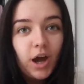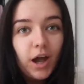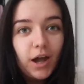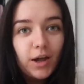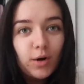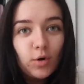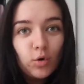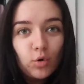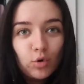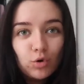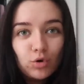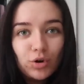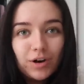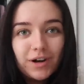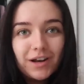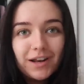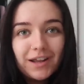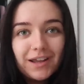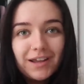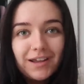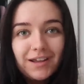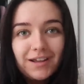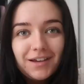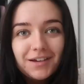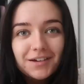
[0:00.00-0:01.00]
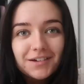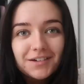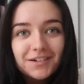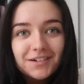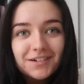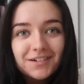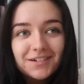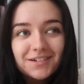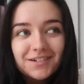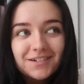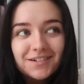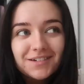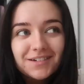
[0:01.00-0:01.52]
I already
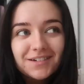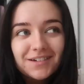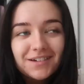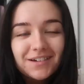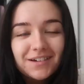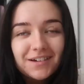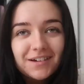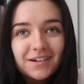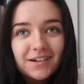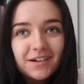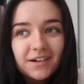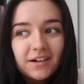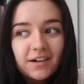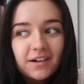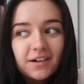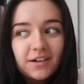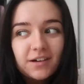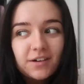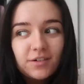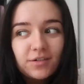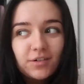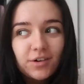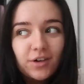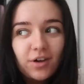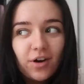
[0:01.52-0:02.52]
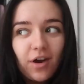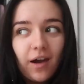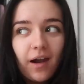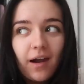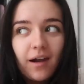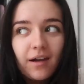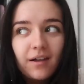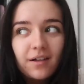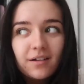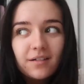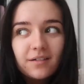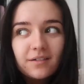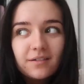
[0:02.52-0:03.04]

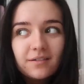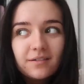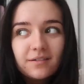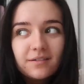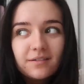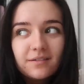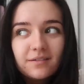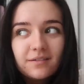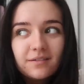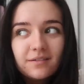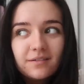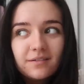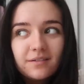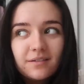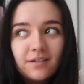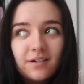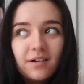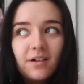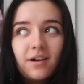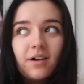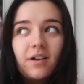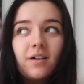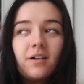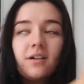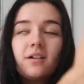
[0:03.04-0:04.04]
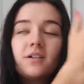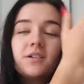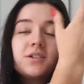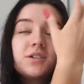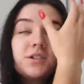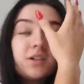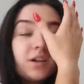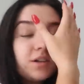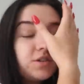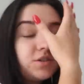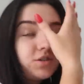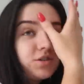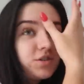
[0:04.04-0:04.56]
regret. Oh,
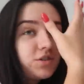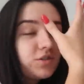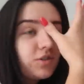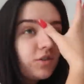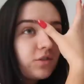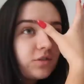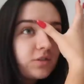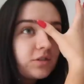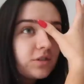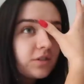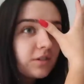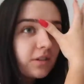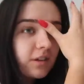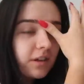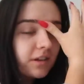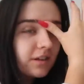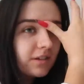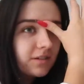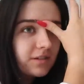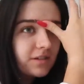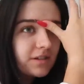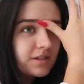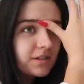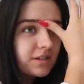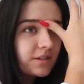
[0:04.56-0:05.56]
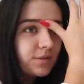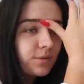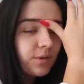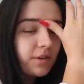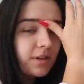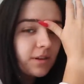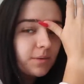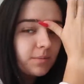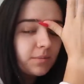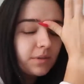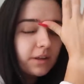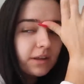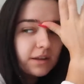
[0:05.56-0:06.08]
should I just not do this? Is this one of
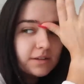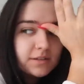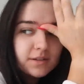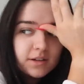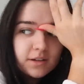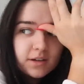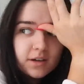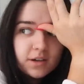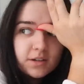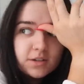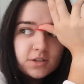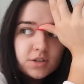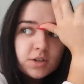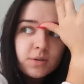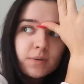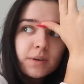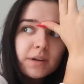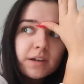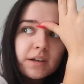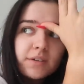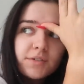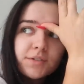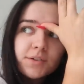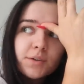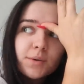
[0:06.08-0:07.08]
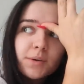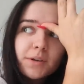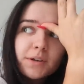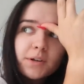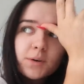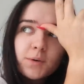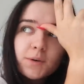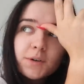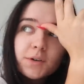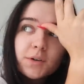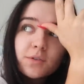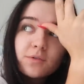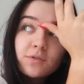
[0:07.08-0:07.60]
them things like I do it even though I
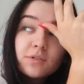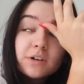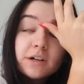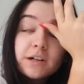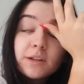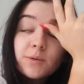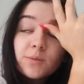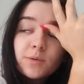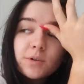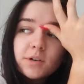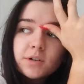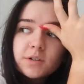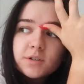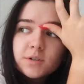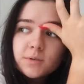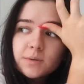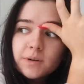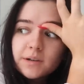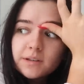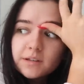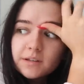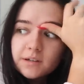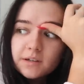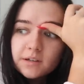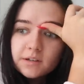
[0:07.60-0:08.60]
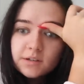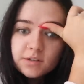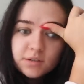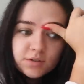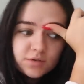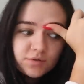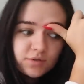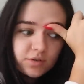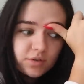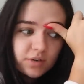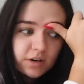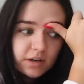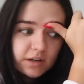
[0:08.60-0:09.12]
know I don't really want to do it and then I
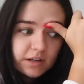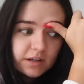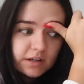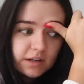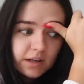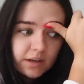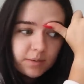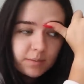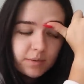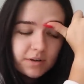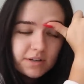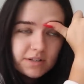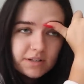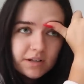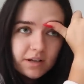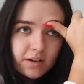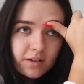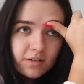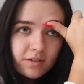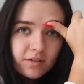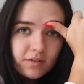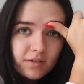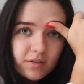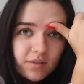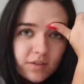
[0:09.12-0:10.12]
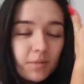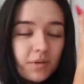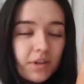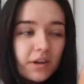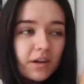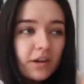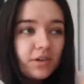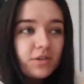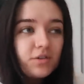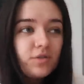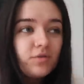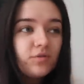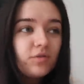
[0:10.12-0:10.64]
just regret it and hate myself? But then
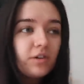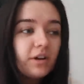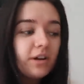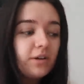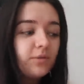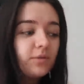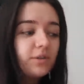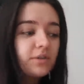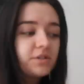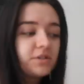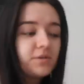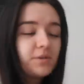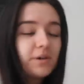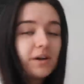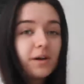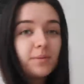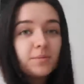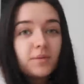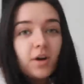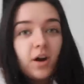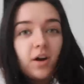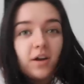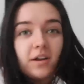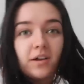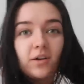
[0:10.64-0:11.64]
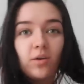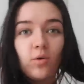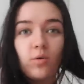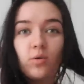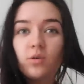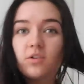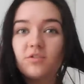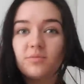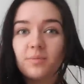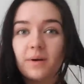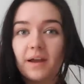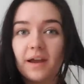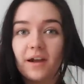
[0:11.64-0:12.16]
I do really want to do it. I'm cutting all
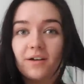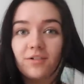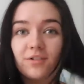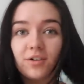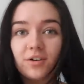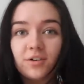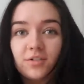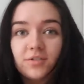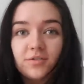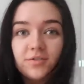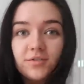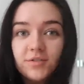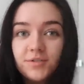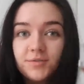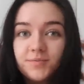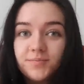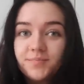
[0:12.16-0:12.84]
of my hair off.